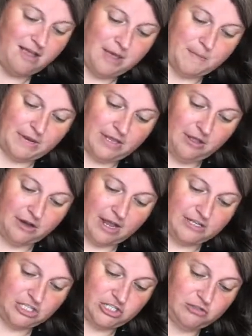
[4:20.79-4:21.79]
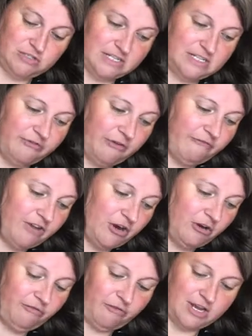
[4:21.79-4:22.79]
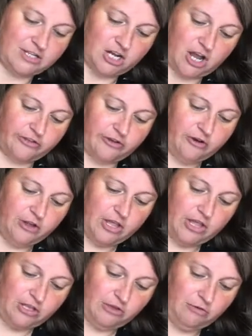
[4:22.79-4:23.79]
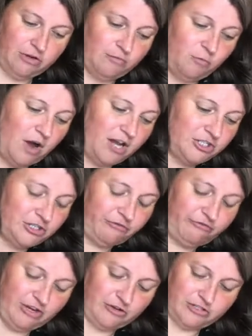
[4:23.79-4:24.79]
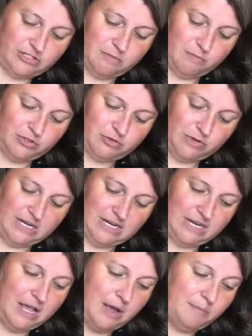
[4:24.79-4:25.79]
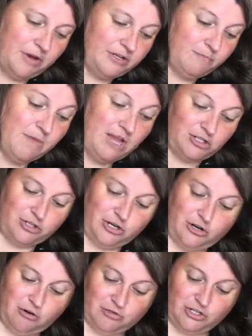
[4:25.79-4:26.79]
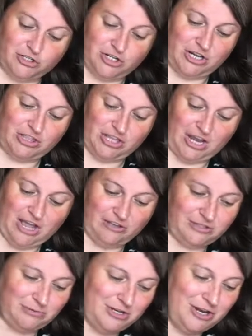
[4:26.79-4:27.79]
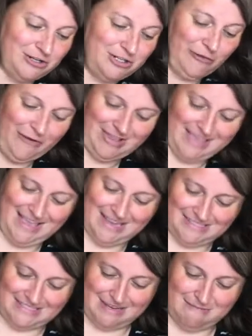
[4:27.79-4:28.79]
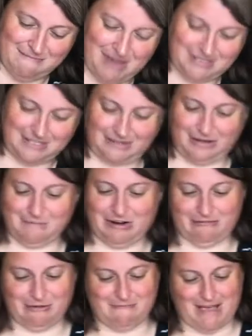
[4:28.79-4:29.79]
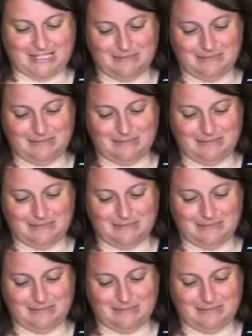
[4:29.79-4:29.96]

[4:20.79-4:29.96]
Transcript: But you look, I just used a different finger for each color. You could wash your fingers in between, but make sure you don't touch anything else when you're doing this. It makes a little bit of a mess,